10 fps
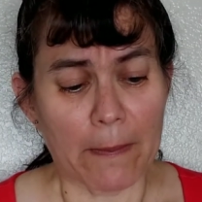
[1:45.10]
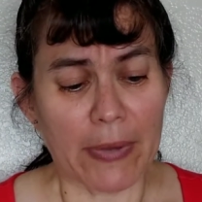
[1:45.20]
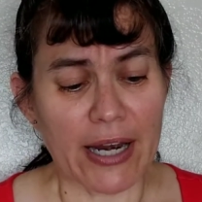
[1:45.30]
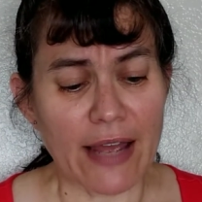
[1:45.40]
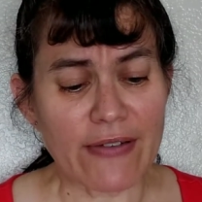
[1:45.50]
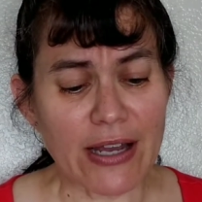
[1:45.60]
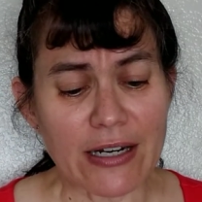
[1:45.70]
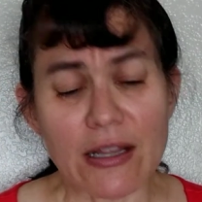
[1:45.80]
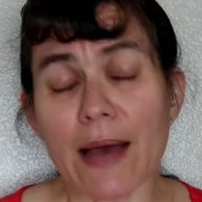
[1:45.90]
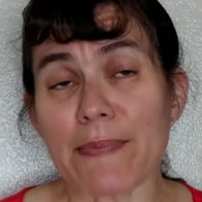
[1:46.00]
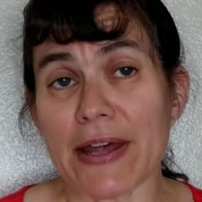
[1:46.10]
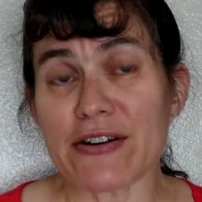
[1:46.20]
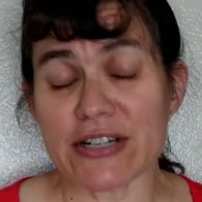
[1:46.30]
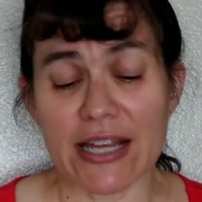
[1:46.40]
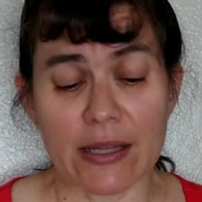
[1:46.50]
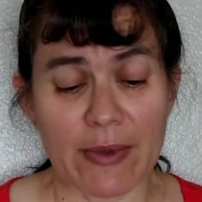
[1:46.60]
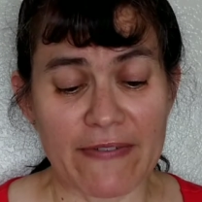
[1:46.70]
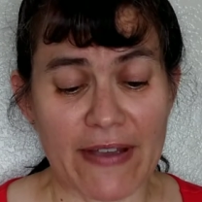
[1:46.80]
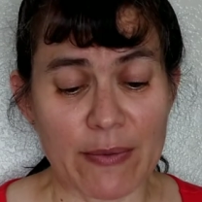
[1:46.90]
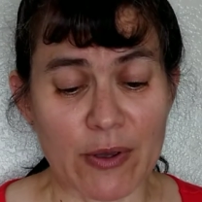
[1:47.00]
But I've gotten a lot better at telling my
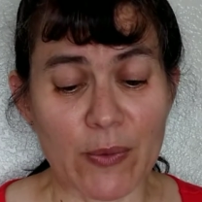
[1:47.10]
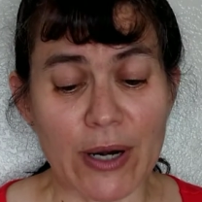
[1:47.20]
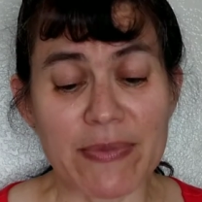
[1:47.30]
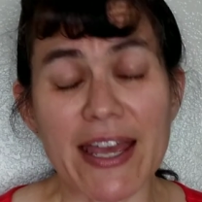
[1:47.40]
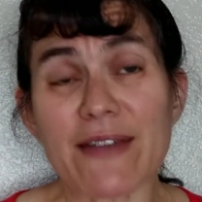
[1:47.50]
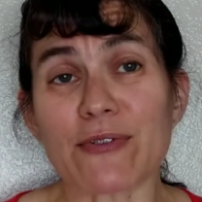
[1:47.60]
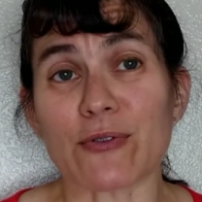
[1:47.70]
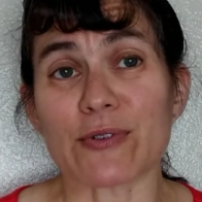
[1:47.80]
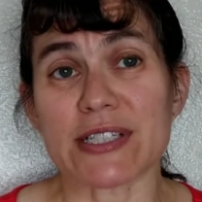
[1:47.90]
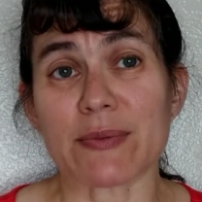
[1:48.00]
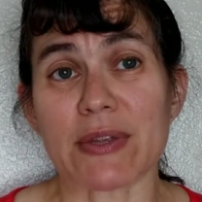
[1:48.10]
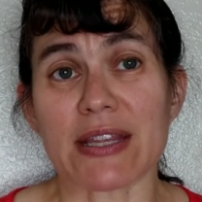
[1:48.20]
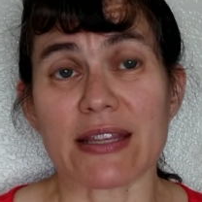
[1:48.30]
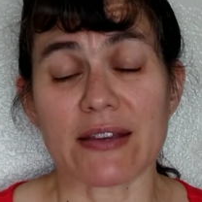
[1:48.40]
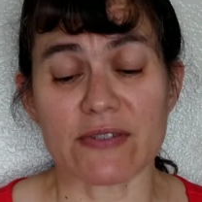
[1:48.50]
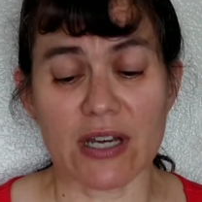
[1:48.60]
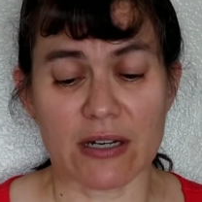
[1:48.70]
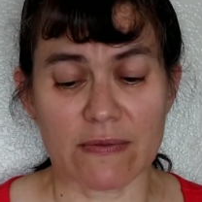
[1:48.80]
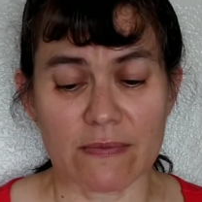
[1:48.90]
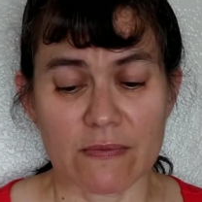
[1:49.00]
family when I'm thankful for something that they've
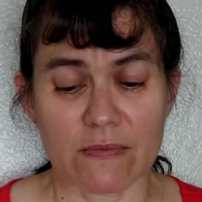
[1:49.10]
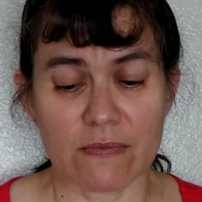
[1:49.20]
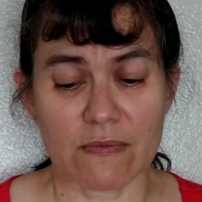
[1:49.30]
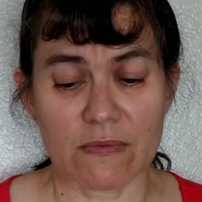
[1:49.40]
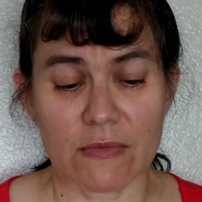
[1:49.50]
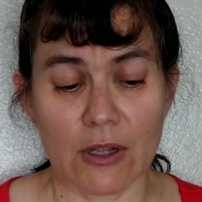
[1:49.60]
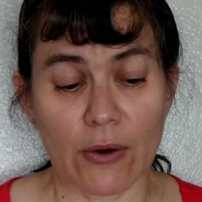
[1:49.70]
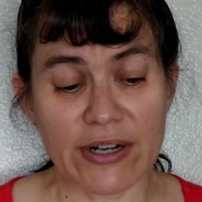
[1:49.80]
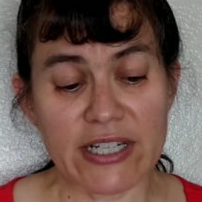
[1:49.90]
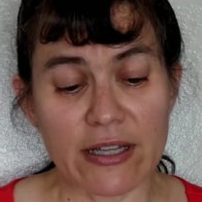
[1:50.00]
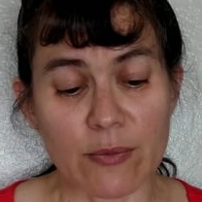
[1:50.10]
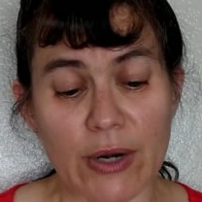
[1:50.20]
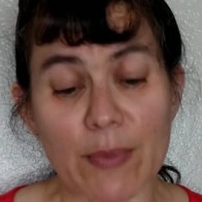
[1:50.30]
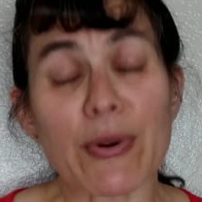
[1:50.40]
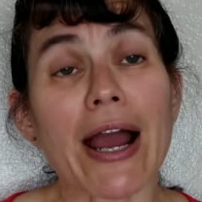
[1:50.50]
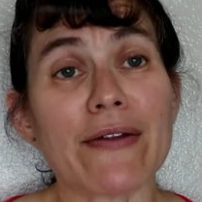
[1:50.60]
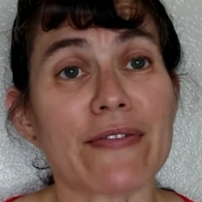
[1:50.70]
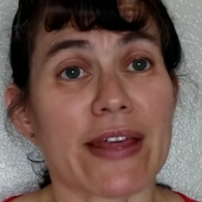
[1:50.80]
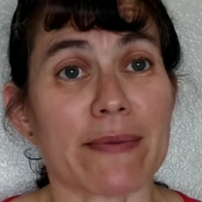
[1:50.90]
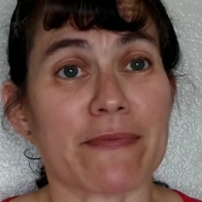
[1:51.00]
done. Or I tell them when I'm proud
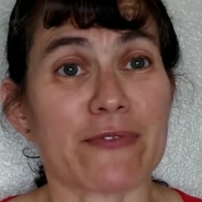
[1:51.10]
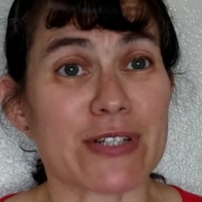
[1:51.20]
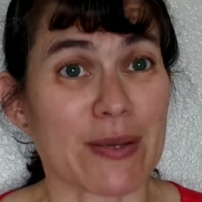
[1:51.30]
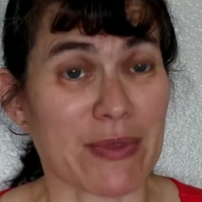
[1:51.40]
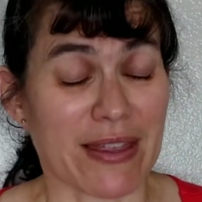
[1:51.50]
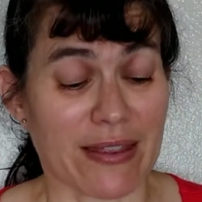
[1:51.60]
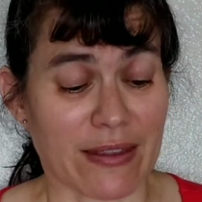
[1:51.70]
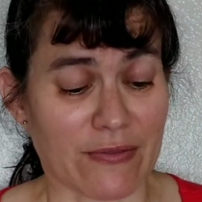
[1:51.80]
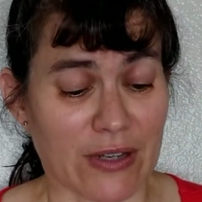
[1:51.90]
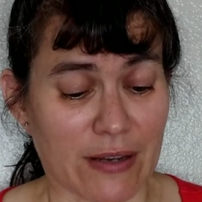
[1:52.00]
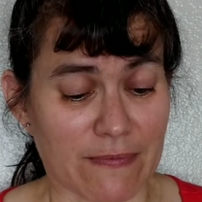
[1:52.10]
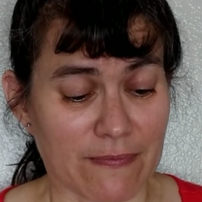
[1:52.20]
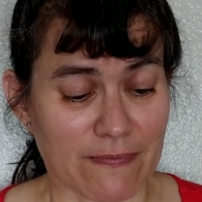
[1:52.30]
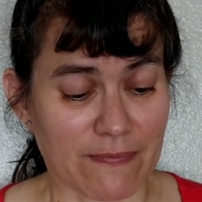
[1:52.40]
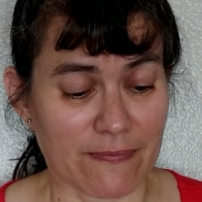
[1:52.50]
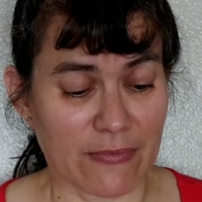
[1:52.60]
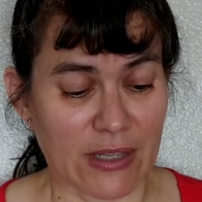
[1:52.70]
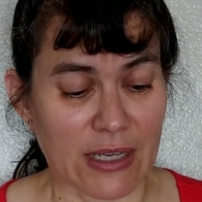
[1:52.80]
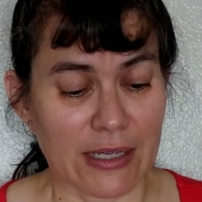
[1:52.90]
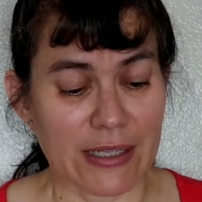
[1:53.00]
of them for something that they've done.
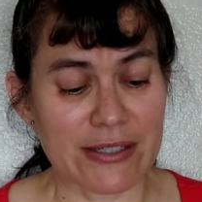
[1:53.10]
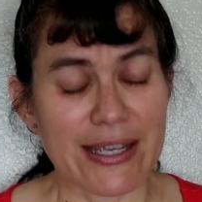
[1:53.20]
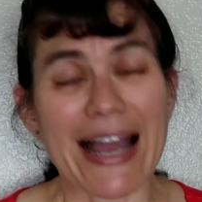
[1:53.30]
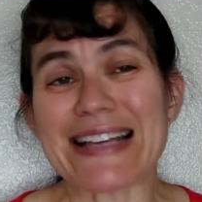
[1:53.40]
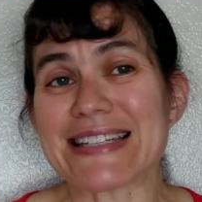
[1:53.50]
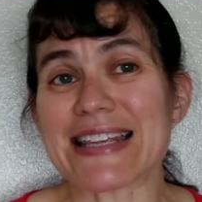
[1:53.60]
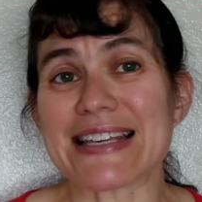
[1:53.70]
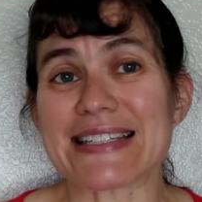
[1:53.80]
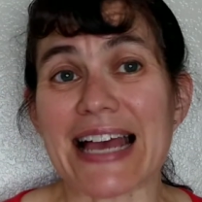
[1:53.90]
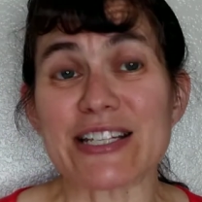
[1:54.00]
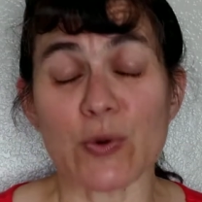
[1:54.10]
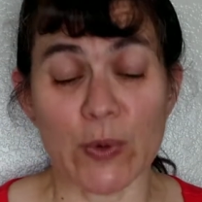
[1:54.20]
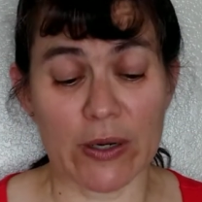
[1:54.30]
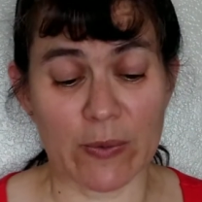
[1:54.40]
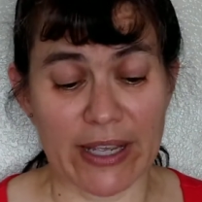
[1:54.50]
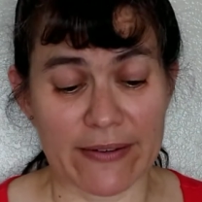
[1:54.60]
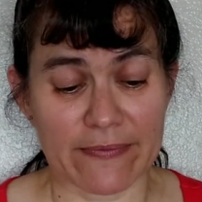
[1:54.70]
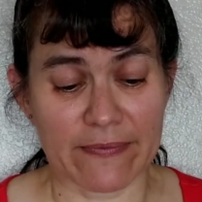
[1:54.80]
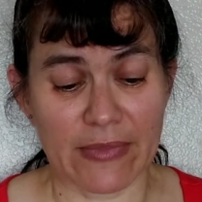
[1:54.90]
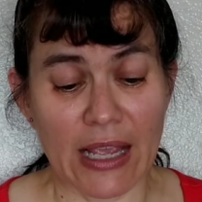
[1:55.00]
You see, I see this as a win-win.
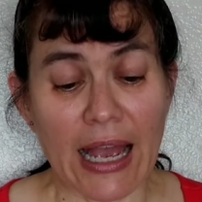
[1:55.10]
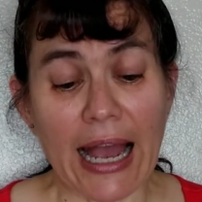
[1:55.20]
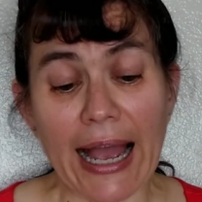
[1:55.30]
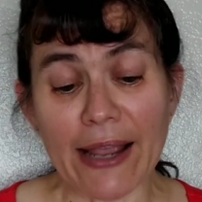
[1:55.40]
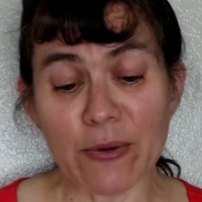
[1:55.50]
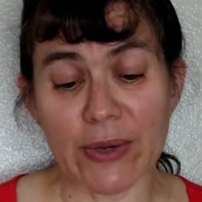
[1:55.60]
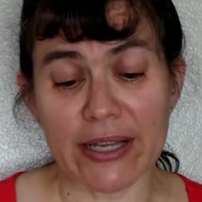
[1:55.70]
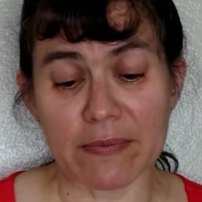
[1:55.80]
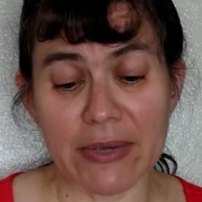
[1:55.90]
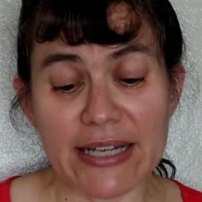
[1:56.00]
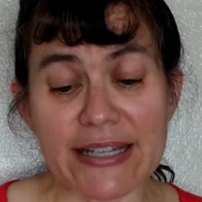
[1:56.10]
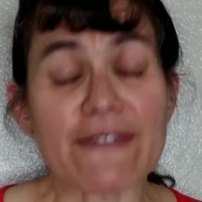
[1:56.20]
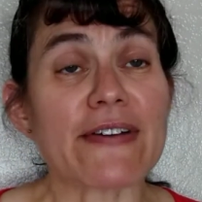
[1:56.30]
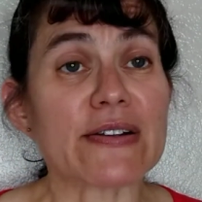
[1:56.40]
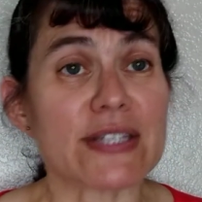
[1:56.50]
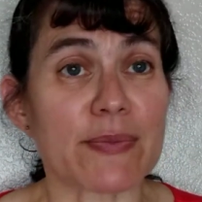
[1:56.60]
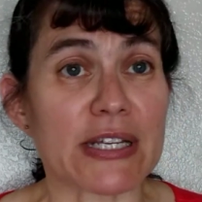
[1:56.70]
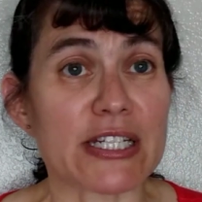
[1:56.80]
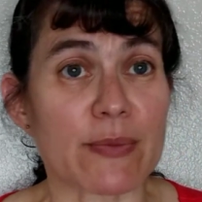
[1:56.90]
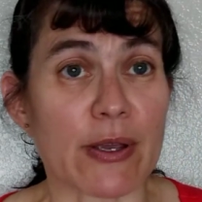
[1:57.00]
I win because I found
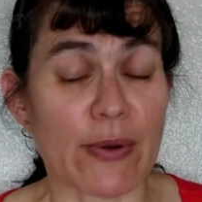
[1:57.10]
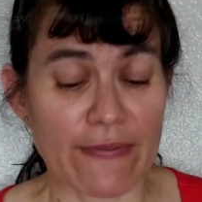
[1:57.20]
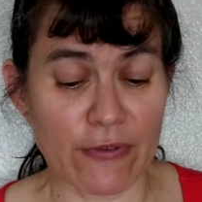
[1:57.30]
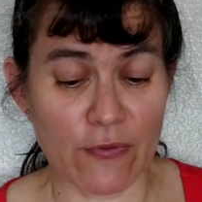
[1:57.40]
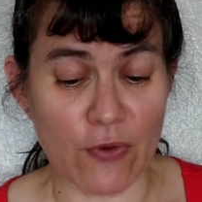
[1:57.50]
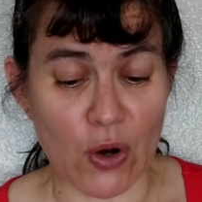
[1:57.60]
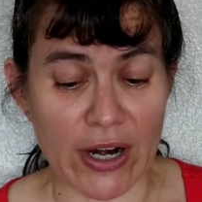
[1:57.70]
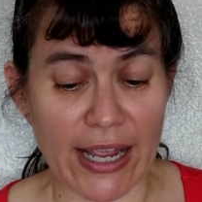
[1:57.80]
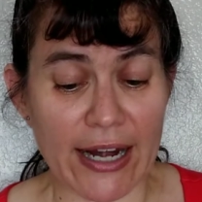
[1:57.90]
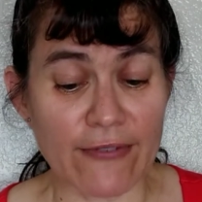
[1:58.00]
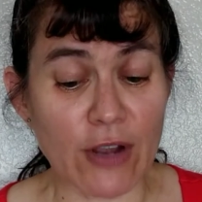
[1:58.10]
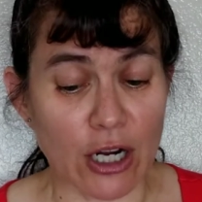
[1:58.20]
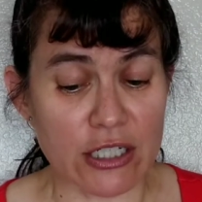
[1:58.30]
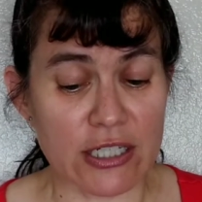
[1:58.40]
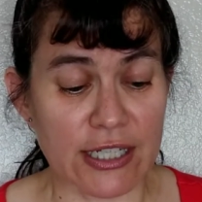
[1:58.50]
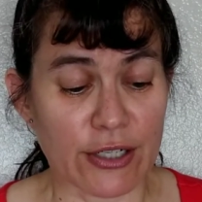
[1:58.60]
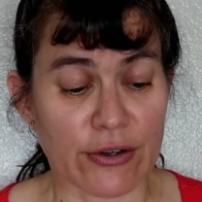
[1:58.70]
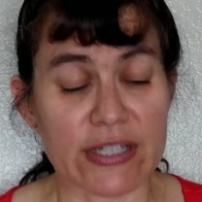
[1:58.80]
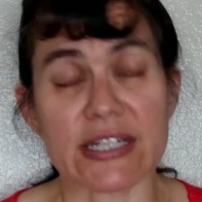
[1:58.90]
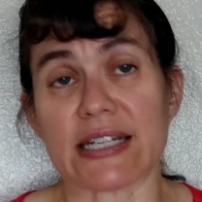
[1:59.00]
something to be grateful for and I've consciously
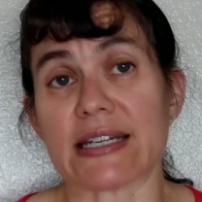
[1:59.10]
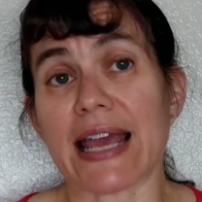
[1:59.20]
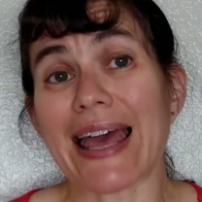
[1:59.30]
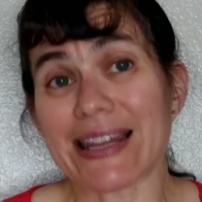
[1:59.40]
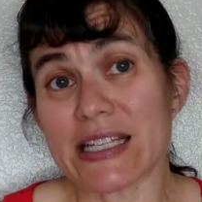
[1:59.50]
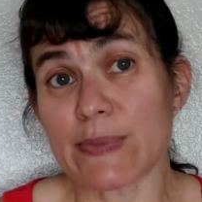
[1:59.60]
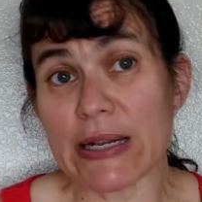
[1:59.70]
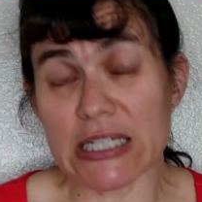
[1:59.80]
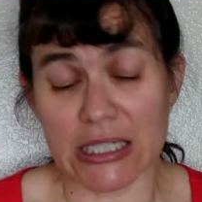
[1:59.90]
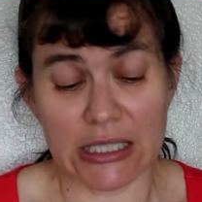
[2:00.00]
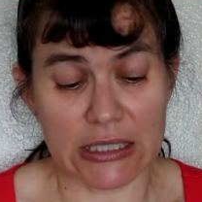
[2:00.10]
noticed it, at least mentally.